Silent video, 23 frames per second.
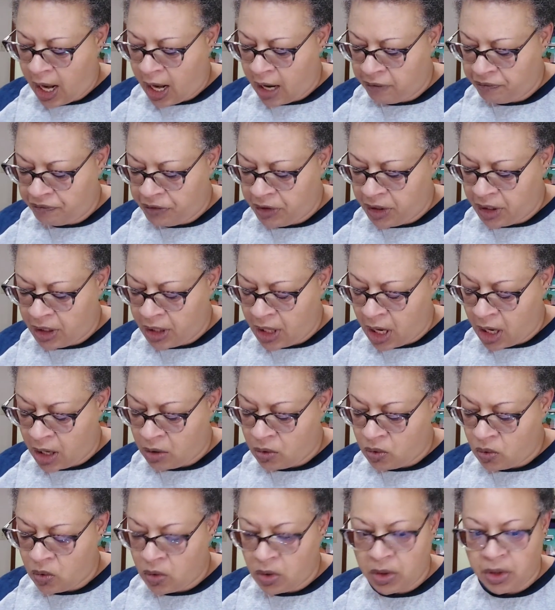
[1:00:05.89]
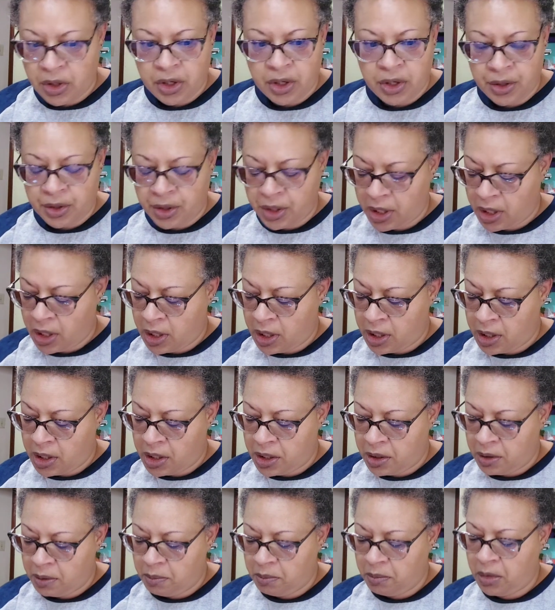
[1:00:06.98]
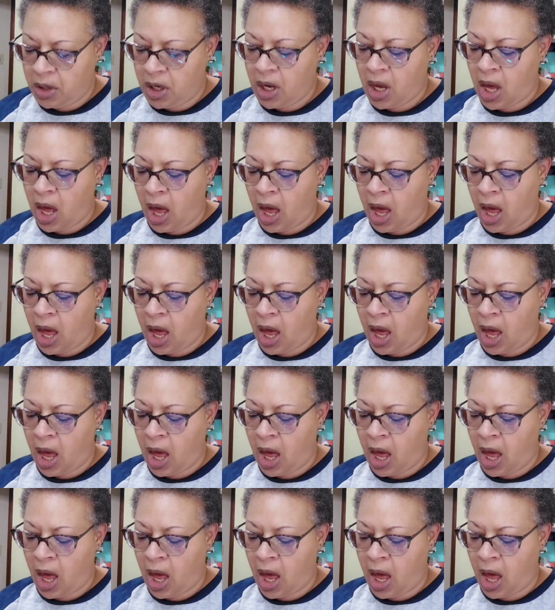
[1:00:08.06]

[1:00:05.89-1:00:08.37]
And then I ordered um,